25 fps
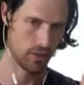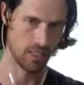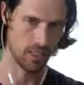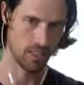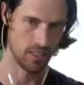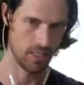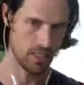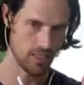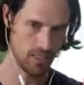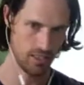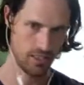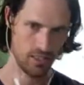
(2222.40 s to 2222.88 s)
and
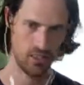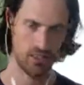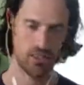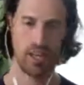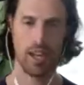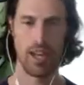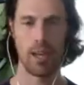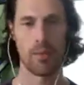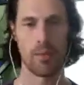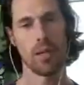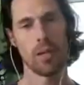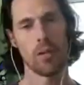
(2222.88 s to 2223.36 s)

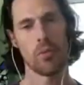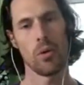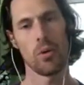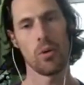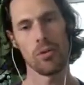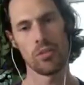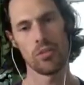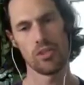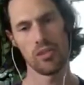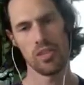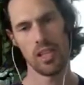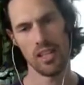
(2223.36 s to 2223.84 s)
Instagram? Like, what
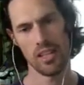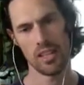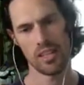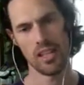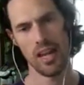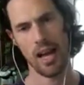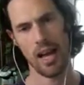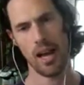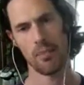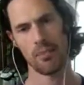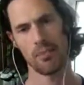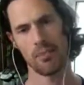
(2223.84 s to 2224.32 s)
would you say the
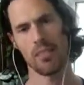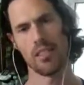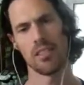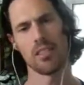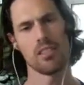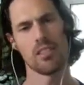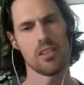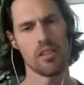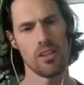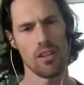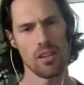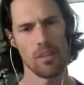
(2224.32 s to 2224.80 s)
top
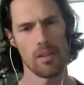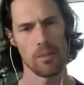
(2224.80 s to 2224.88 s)
things are?